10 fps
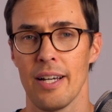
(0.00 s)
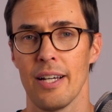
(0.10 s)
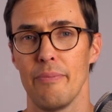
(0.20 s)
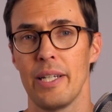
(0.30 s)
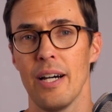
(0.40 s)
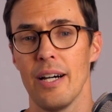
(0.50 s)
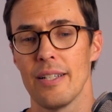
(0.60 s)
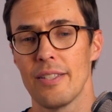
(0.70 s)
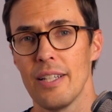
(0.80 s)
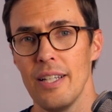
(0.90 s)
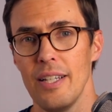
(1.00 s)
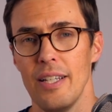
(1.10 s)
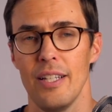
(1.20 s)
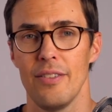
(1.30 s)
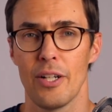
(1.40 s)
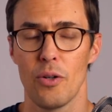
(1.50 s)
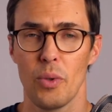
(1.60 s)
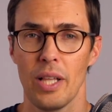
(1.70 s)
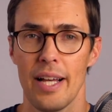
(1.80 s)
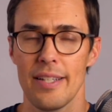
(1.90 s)
because they don't
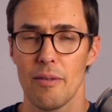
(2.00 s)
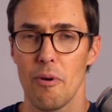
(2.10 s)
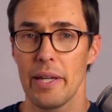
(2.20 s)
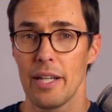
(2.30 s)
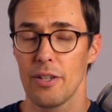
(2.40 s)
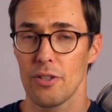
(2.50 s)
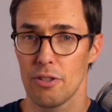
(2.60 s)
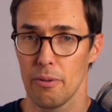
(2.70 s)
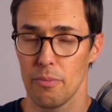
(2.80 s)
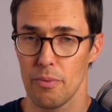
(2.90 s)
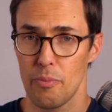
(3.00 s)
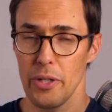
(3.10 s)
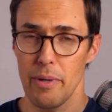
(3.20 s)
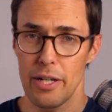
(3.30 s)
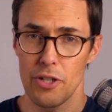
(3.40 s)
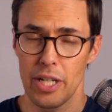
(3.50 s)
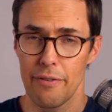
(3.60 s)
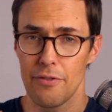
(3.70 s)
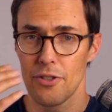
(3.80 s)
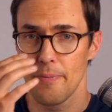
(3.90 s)
realize that by making some pretty minor
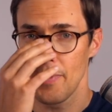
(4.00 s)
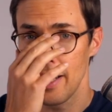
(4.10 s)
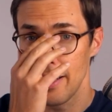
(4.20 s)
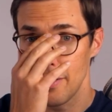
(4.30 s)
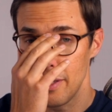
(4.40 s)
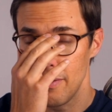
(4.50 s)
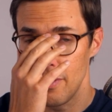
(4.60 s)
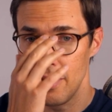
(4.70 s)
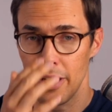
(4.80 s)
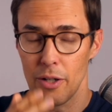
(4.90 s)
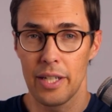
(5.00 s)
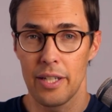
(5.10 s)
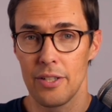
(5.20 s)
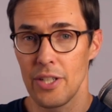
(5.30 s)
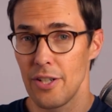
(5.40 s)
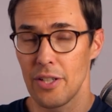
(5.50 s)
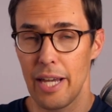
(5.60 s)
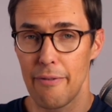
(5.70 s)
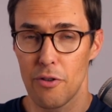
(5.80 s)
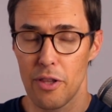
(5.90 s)
shifts, they can change the
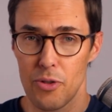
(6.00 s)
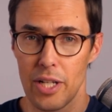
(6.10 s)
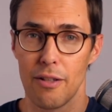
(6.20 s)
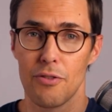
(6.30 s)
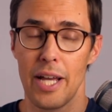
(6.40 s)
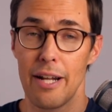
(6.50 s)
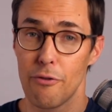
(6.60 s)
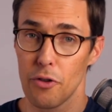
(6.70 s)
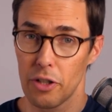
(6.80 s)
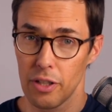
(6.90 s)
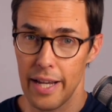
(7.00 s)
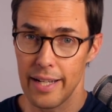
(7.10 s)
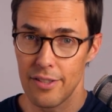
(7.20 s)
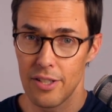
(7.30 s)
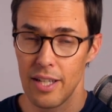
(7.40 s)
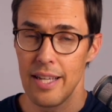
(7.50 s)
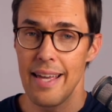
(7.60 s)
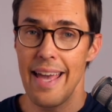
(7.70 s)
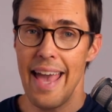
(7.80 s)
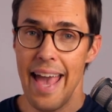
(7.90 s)
game for themselves and for their clients.
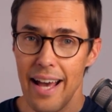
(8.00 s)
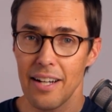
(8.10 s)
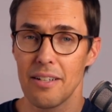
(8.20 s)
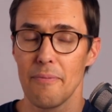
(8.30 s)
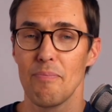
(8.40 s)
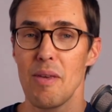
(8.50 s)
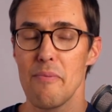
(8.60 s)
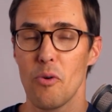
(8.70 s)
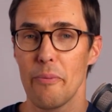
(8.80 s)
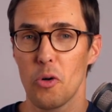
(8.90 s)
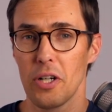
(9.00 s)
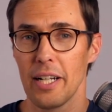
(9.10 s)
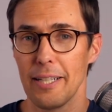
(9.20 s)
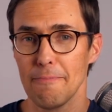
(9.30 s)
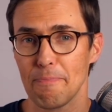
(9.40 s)
And maybe more importantly,